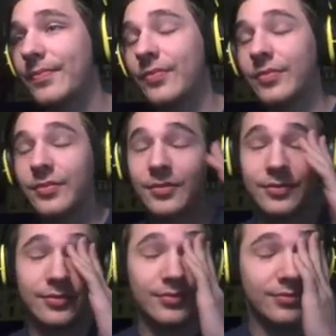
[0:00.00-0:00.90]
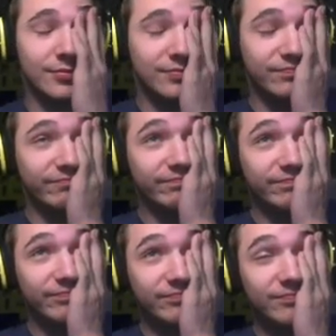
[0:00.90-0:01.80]

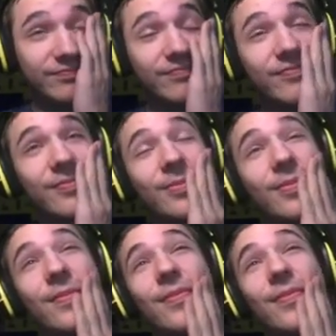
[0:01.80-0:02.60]
(no one is talking)